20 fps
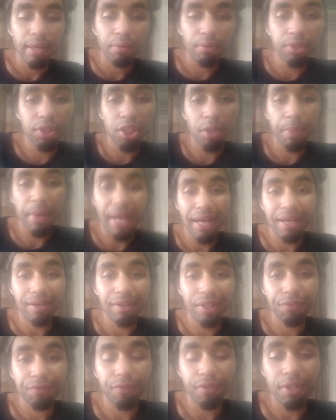What's up,
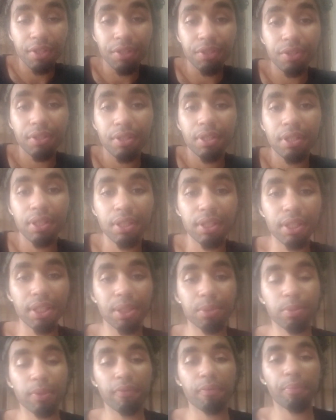Backlights friends?
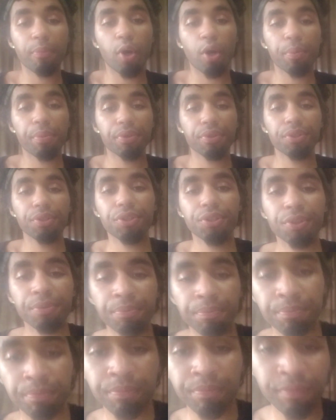This is Reverend Barber in
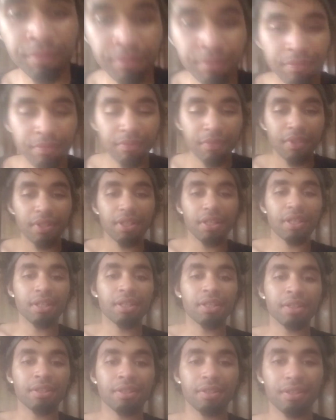here,
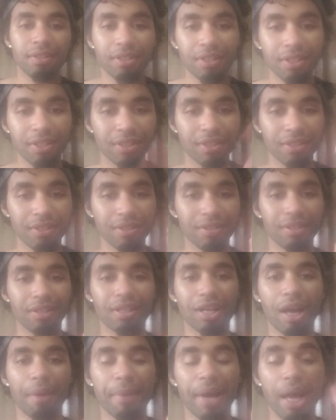and
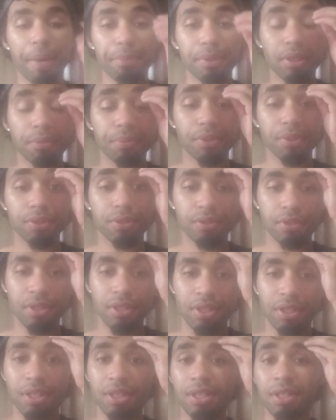I'm happy I'm here
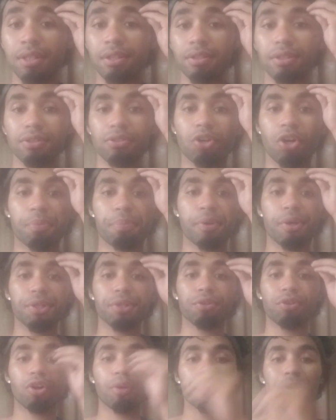to talk
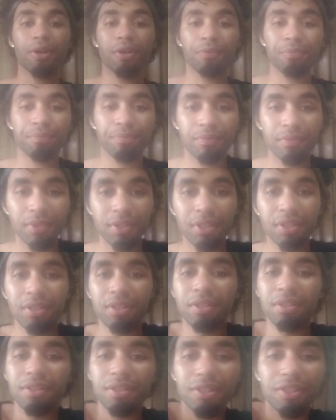about y'all about
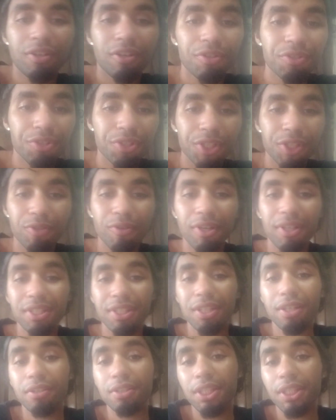God Jesus
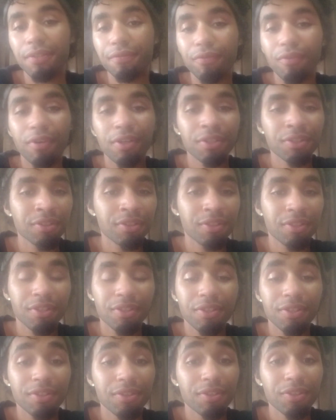Christ loves everyone,
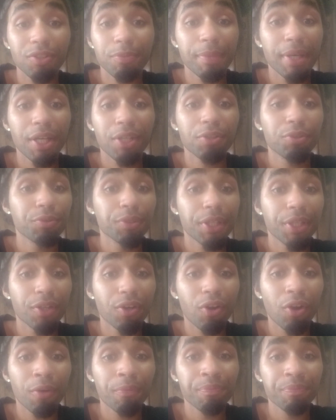no matter who they
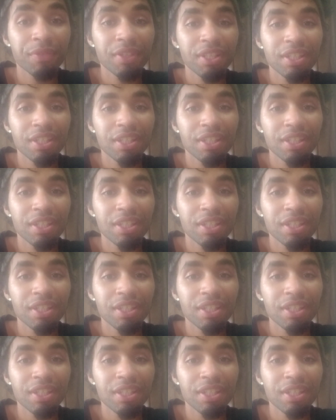are.